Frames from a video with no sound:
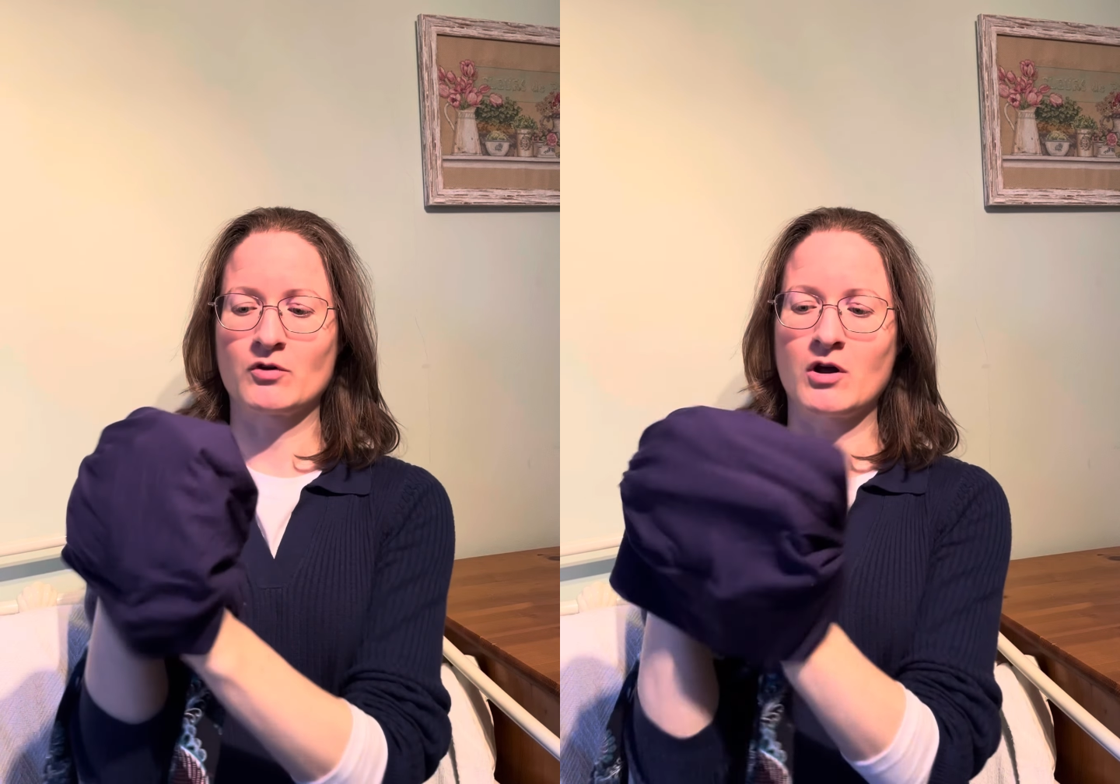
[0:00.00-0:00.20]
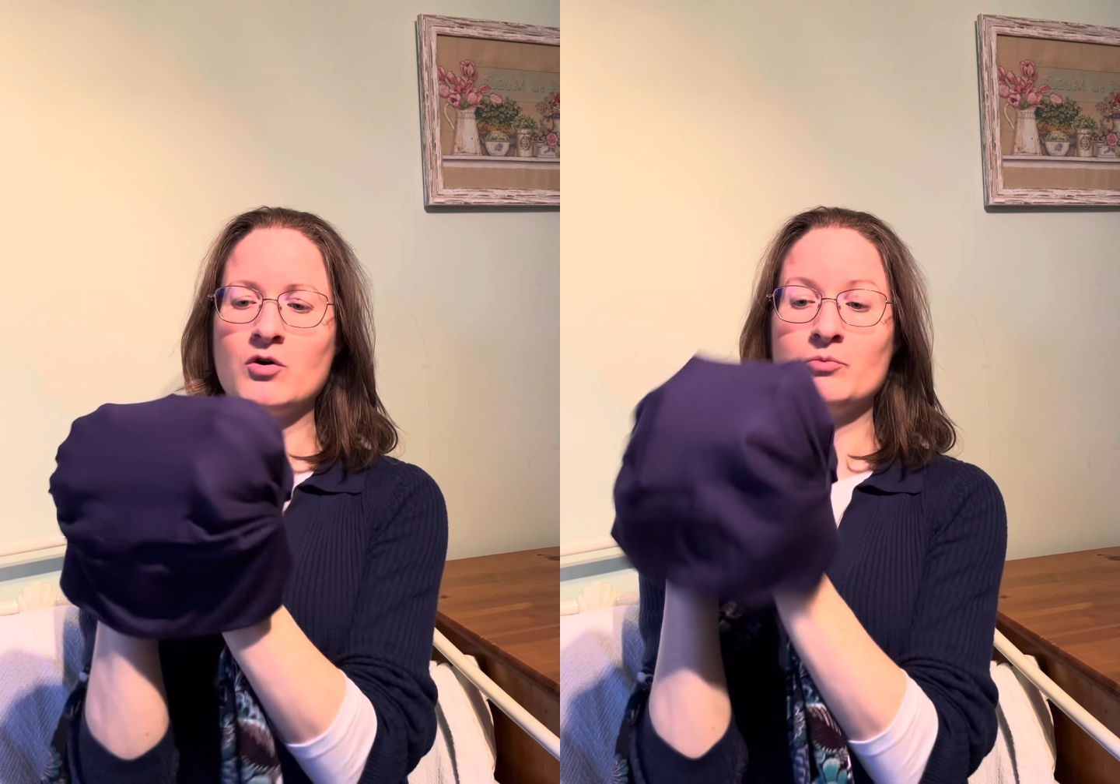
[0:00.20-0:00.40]

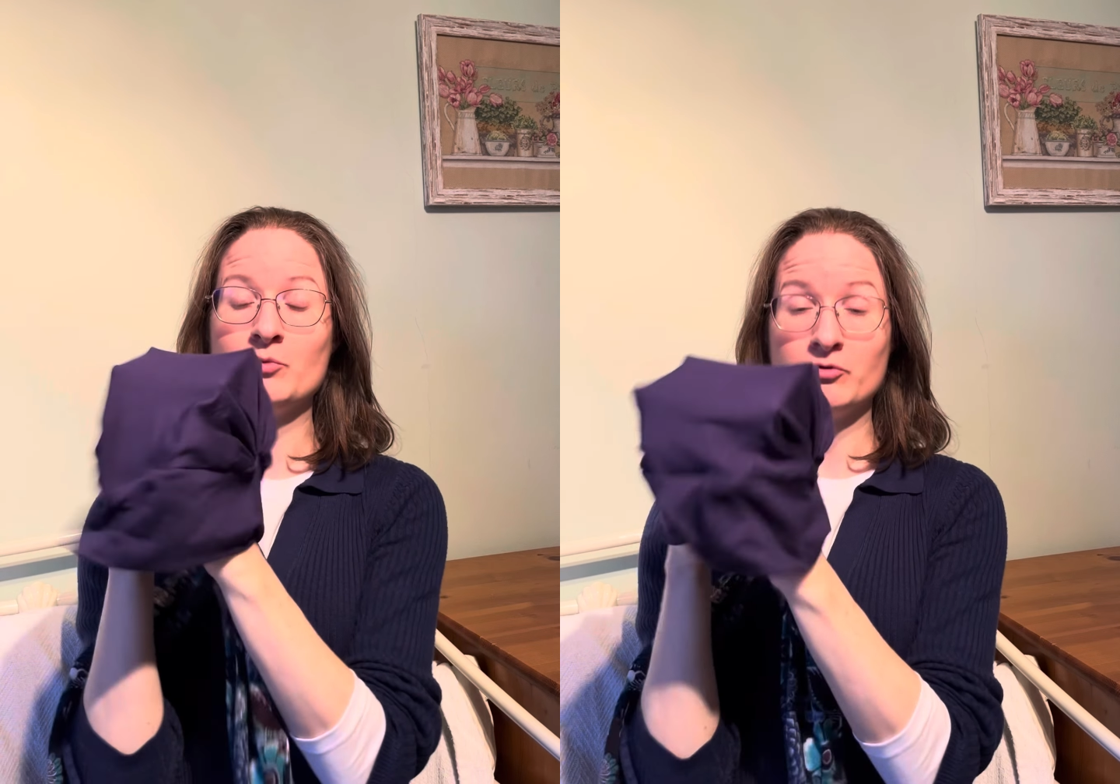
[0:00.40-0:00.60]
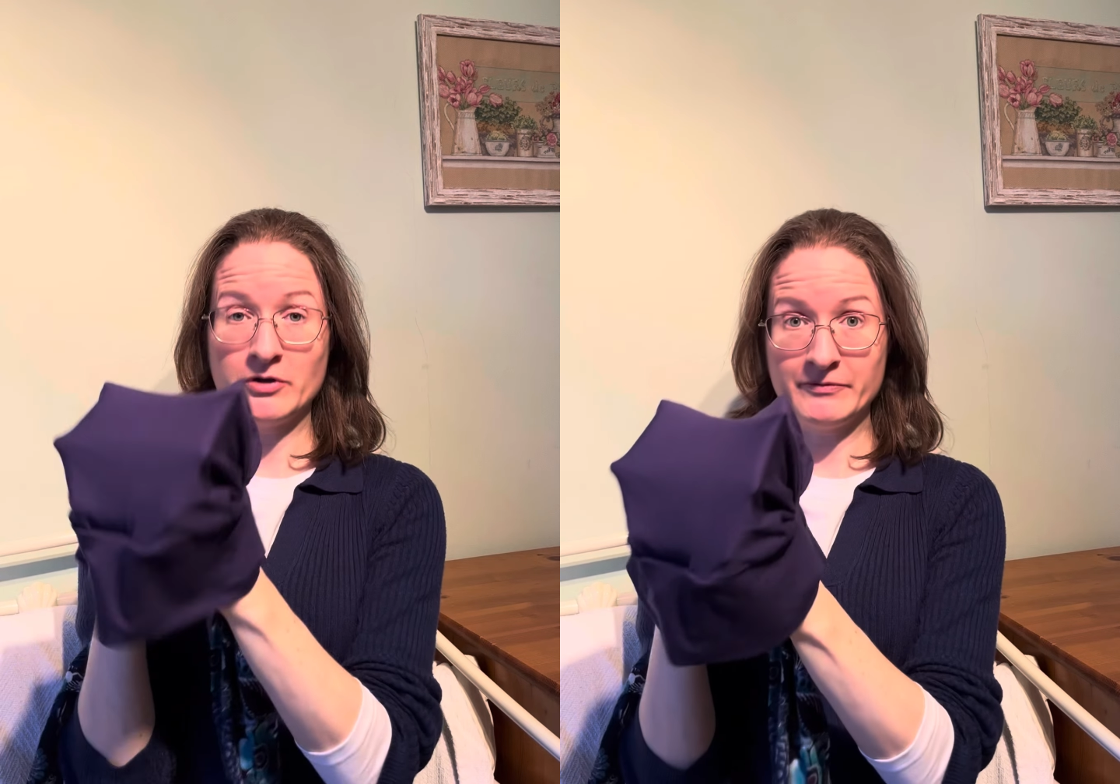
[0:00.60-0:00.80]
a lot more
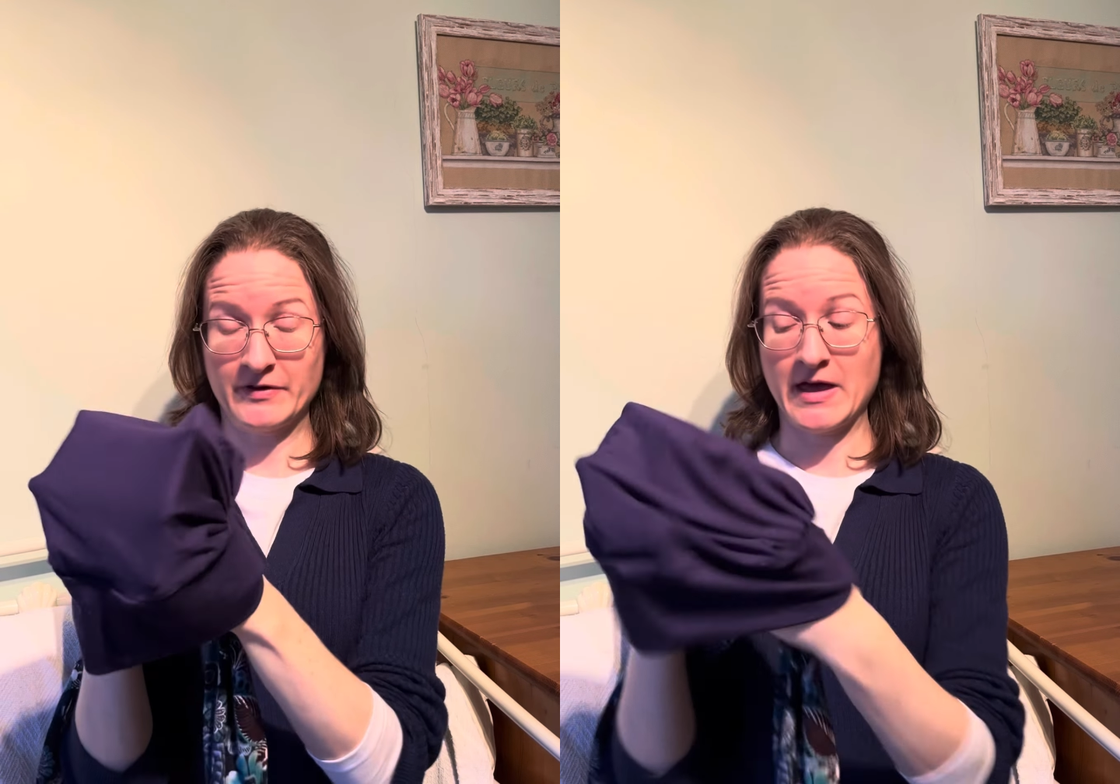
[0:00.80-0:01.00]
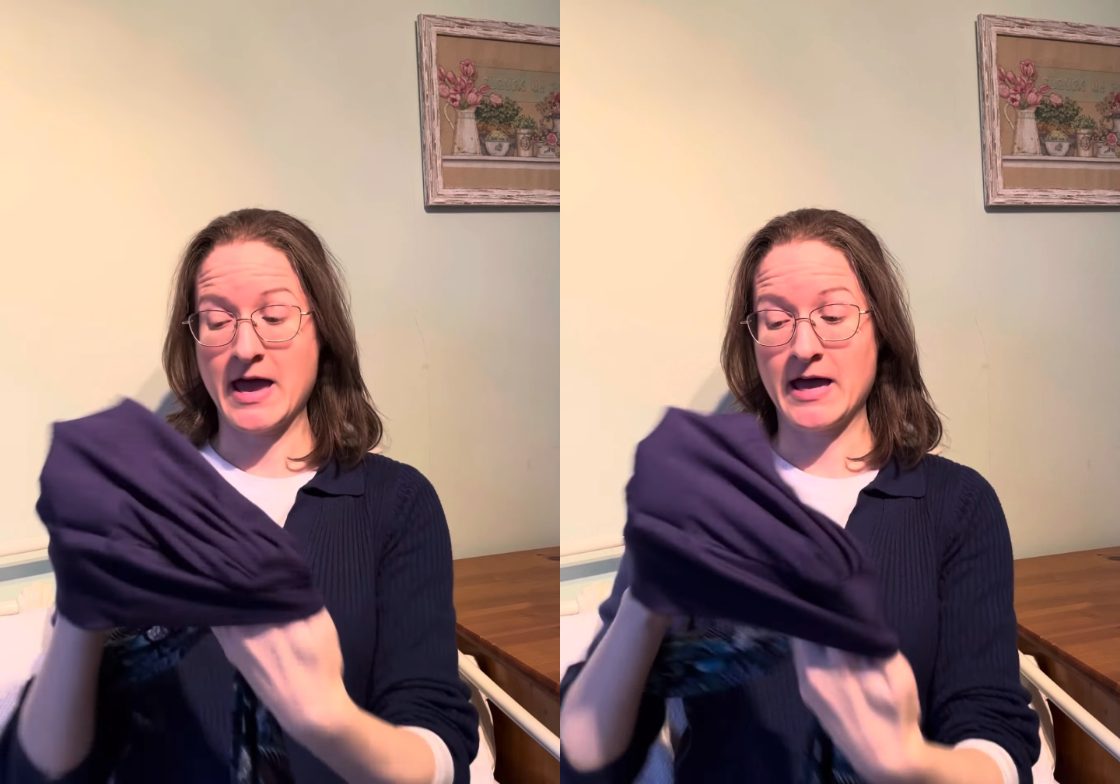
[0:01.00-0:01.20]
room for
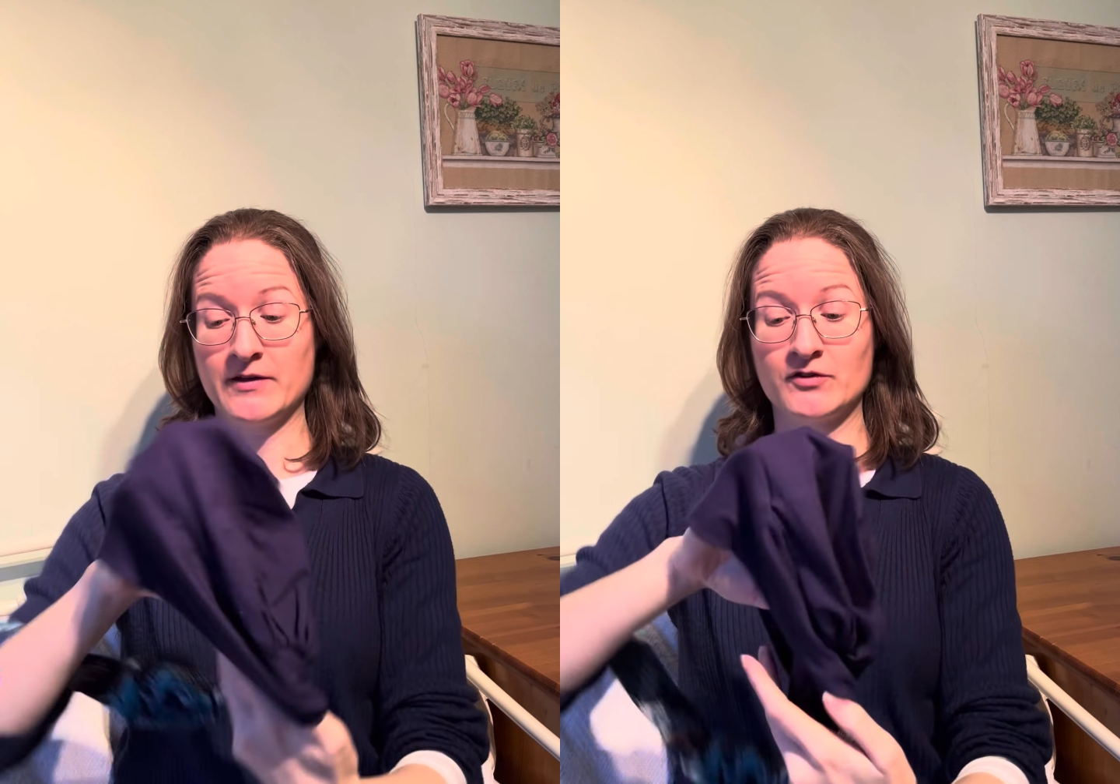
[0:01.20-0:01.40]
the hair.